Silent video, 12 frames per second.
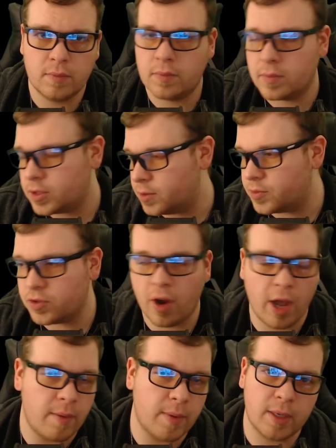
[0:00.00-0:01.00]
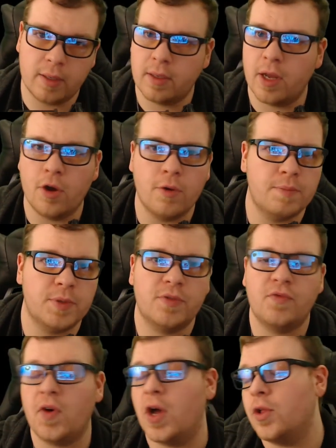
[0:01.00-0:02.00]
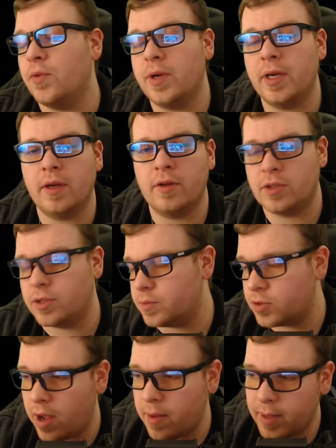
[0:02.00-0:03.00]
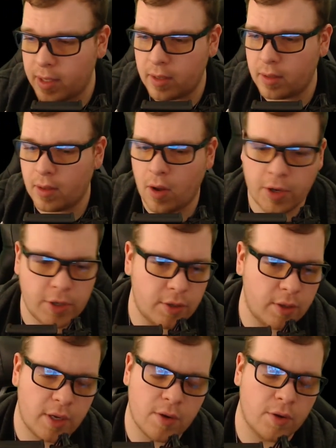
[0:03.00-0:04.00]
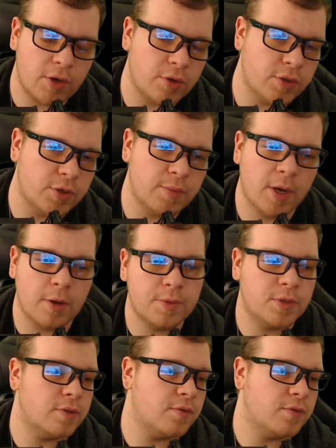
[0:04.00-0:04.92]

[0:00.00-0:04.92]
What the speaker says: Subscribing helps. Subscribing on here on YouTube helps.